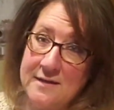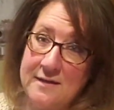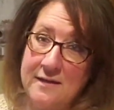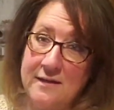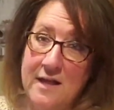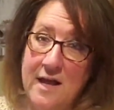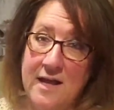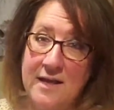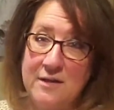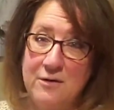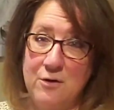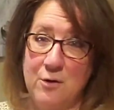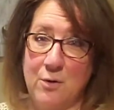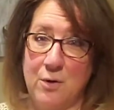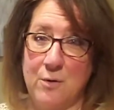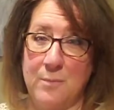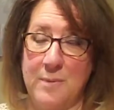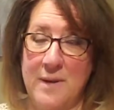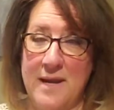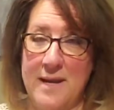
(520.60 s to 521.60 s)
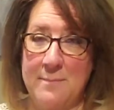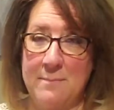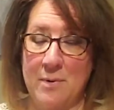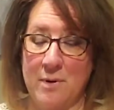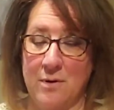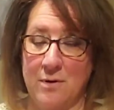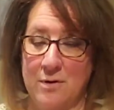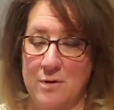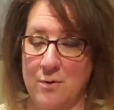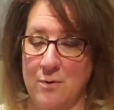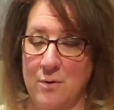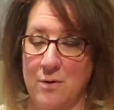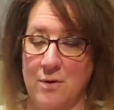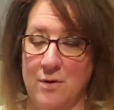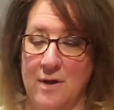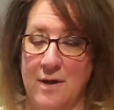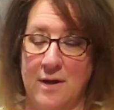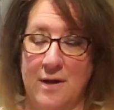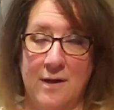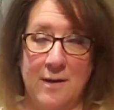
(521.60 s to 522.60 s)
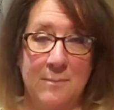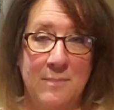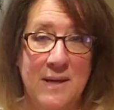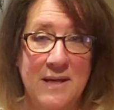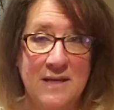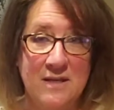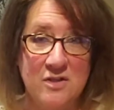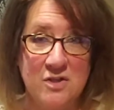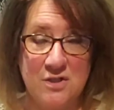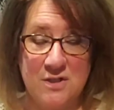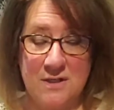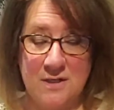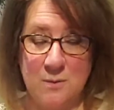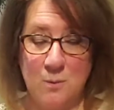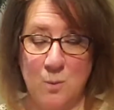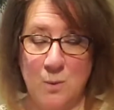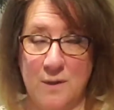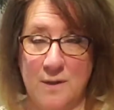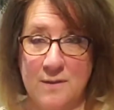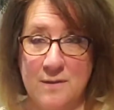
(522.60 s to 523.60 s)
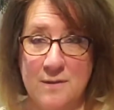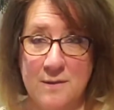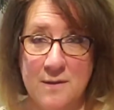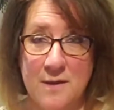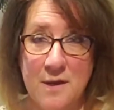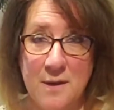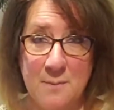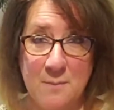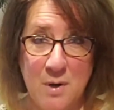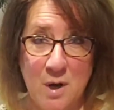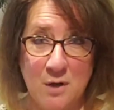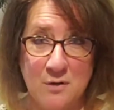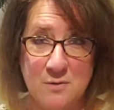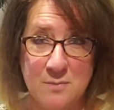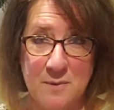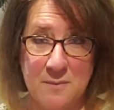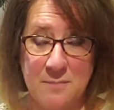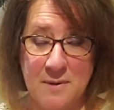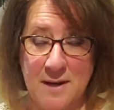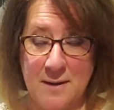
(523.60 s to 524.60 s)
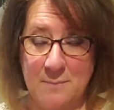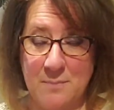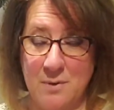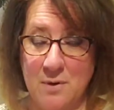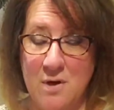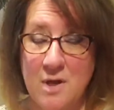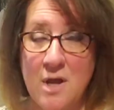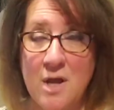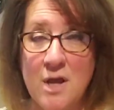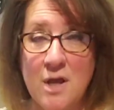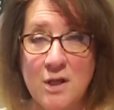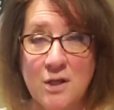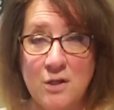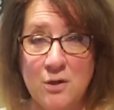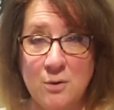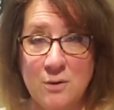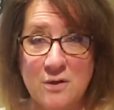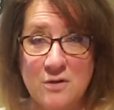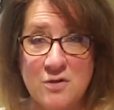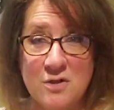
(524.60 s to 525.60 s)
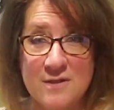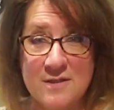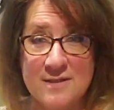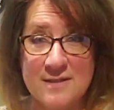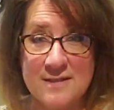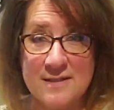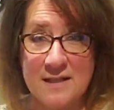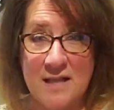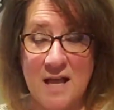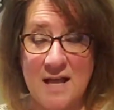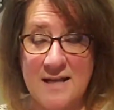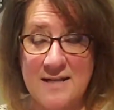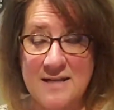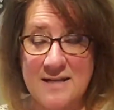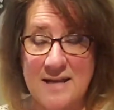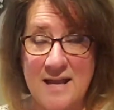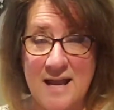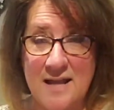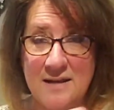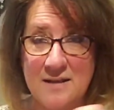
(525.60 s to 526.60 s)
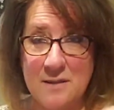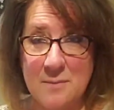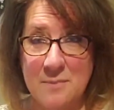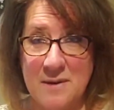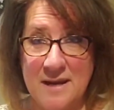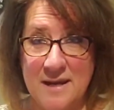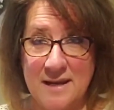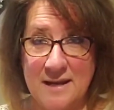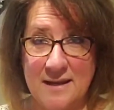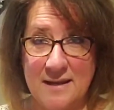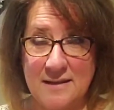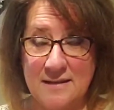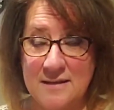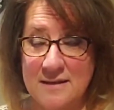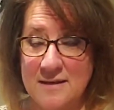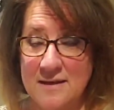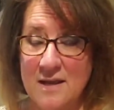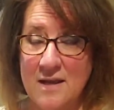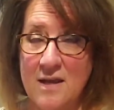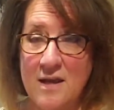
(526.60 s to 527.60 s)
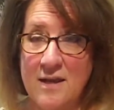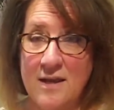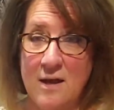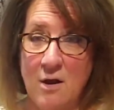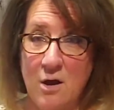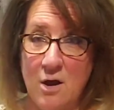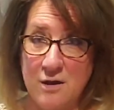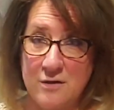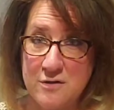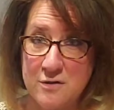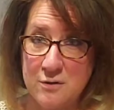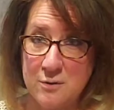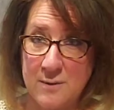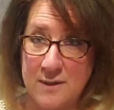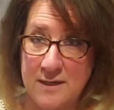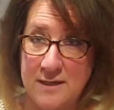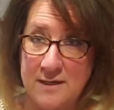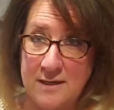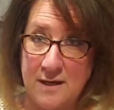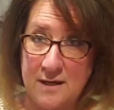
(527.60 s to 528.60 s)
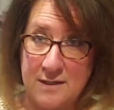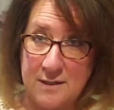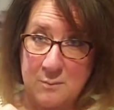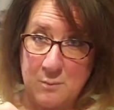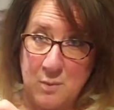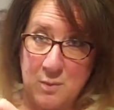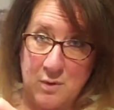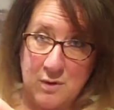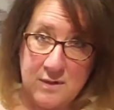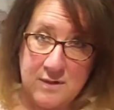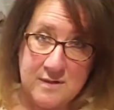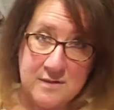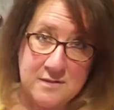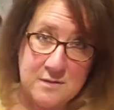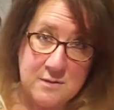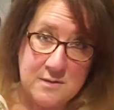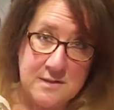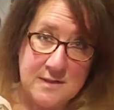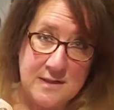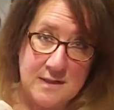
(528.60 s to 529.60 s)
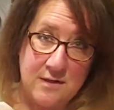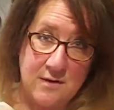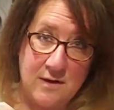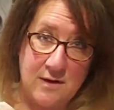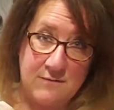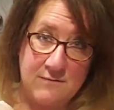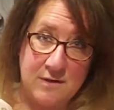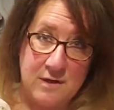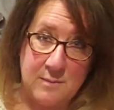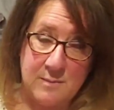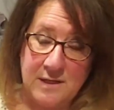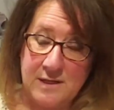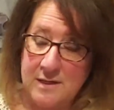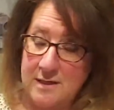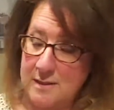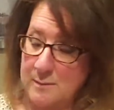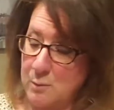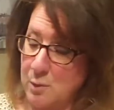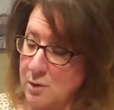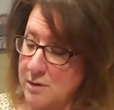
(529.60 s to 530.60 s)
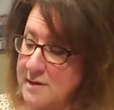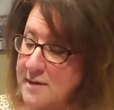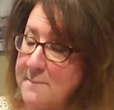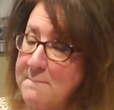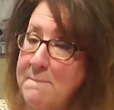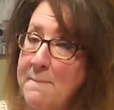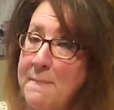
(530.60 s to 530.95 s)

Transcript: line your paper, your baking sheet with parchment paper, you can just slide it out of the pan onto a cutting board, as you see here I have it on my cutting board,